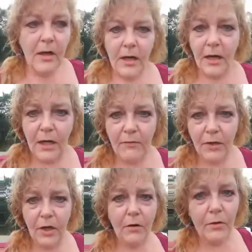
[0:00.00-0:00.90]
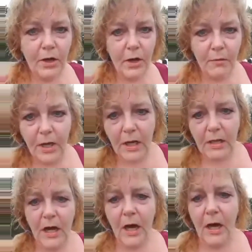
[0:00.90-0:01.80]
And even though there are many
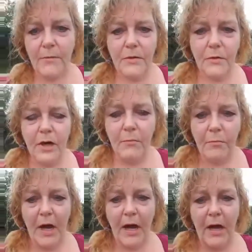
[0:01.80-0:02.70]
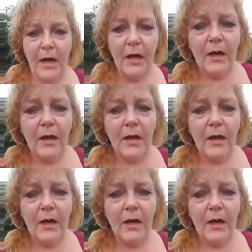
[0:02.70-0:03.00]
times where it may,